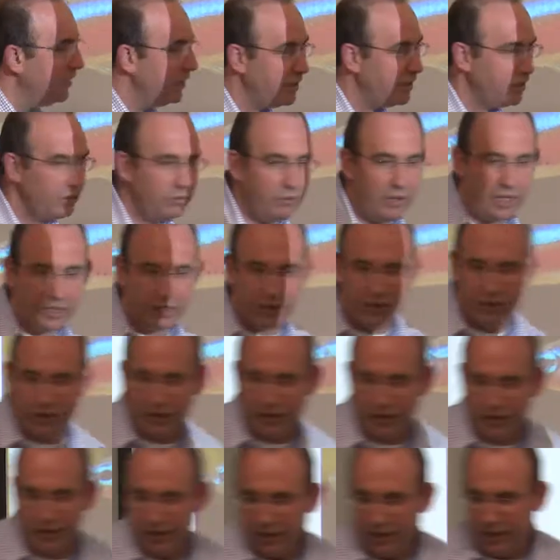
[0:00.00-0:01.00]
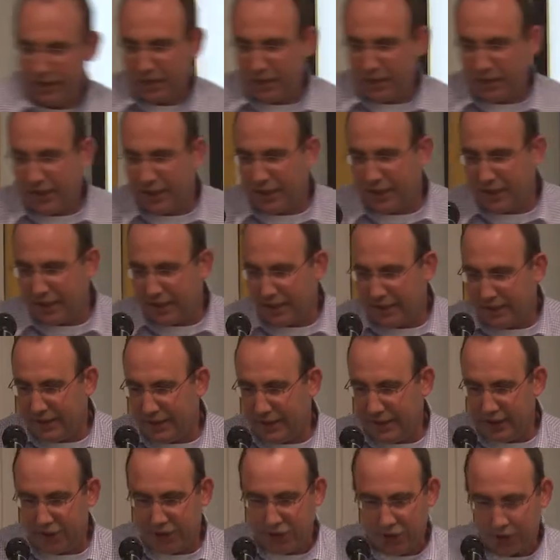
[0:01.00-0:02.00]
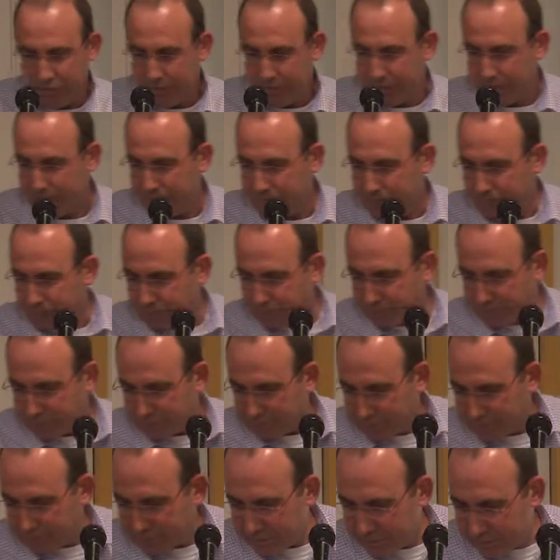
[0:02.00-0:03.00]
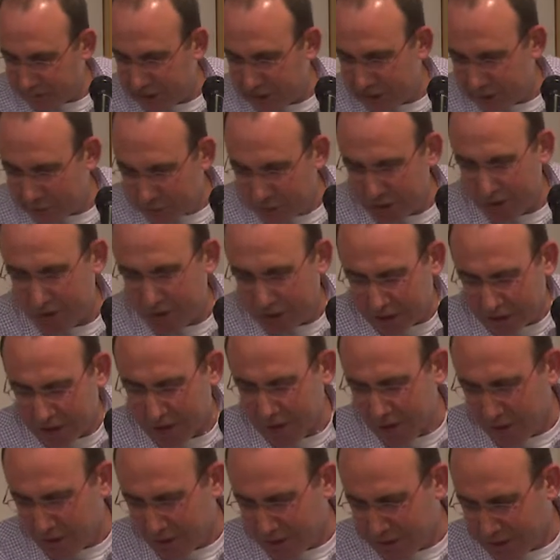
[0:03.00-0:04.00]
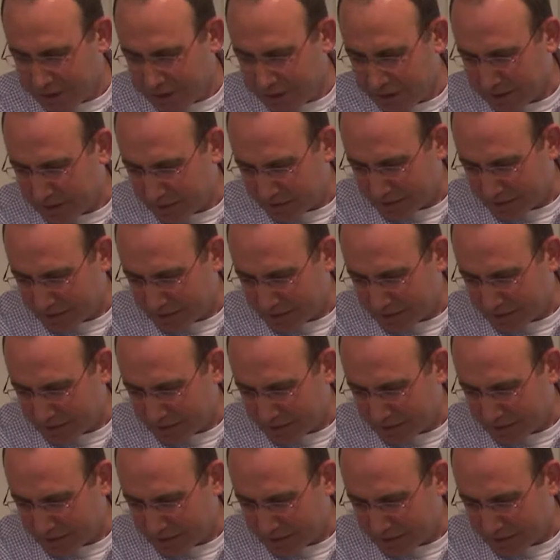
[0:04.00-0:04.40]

structure in nature. And when you get new, and